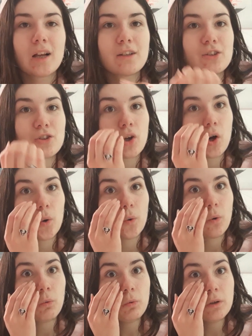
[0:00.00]

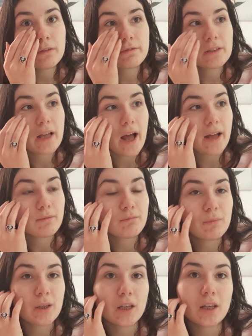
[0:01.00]
So all of that
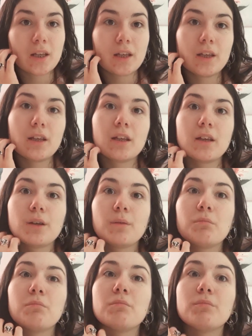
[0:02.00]
may
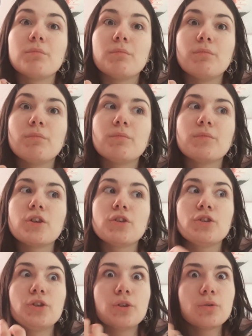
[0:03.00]

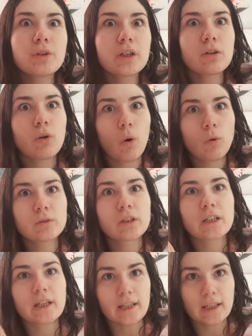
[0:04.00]
you can hold
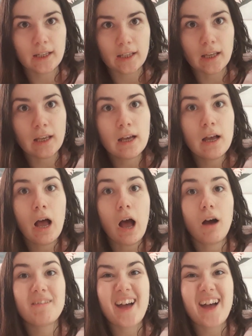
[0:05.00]
the key of